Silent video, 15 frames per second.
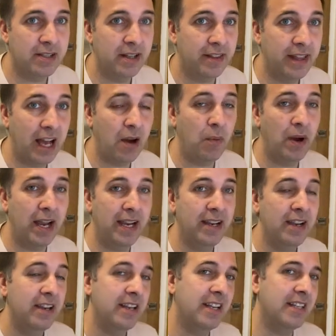that way
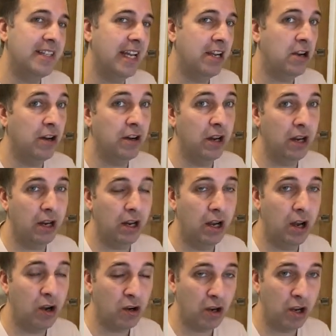you can take on
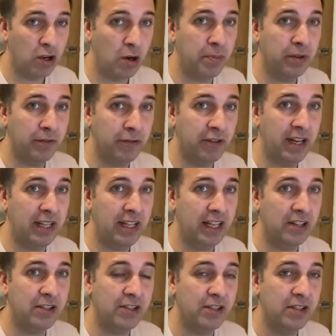a couple of
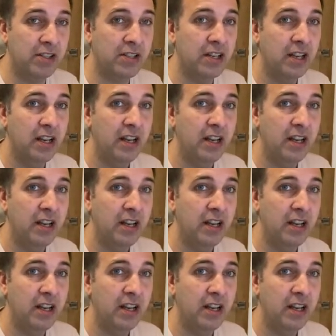freelancers,